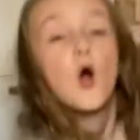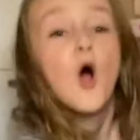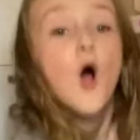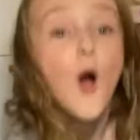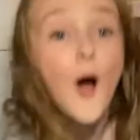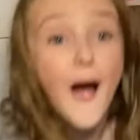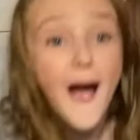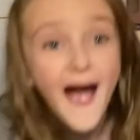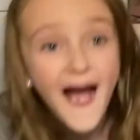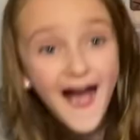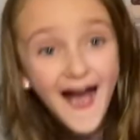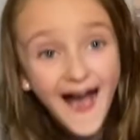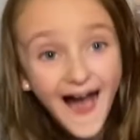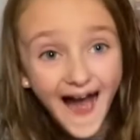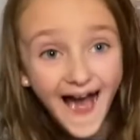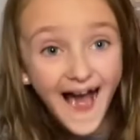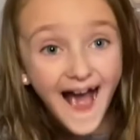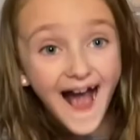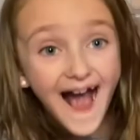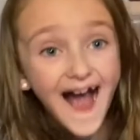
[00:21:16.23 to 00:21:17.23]
and off to
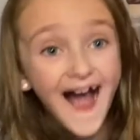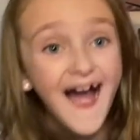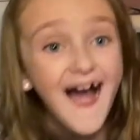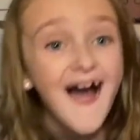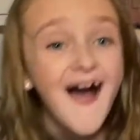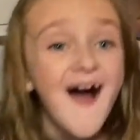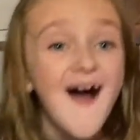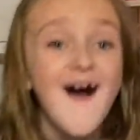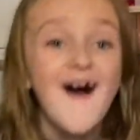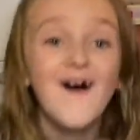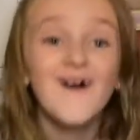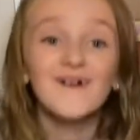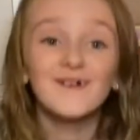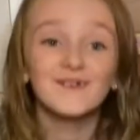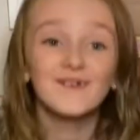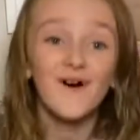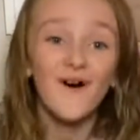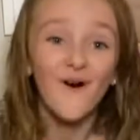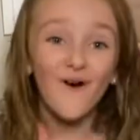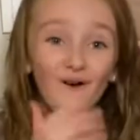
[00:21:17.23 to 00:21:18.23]
save
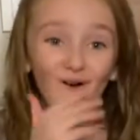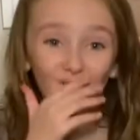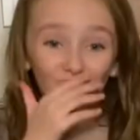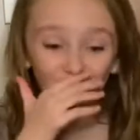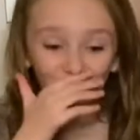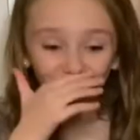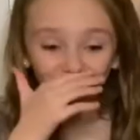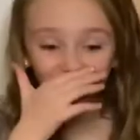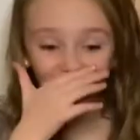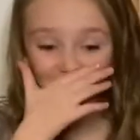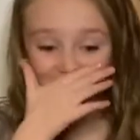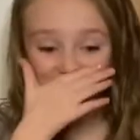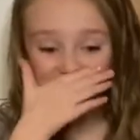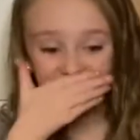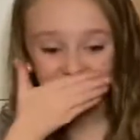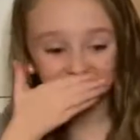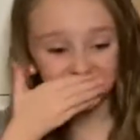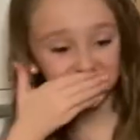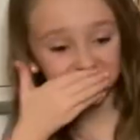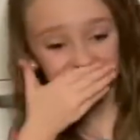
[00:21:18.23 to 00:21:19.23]
oh, no. energy and
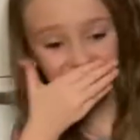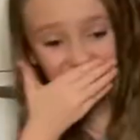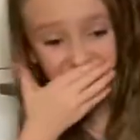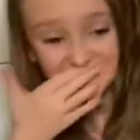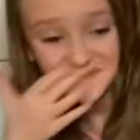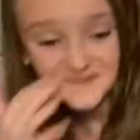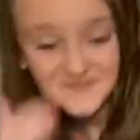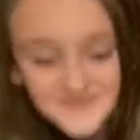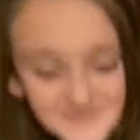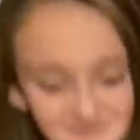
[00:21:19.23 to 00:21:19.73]
batteries.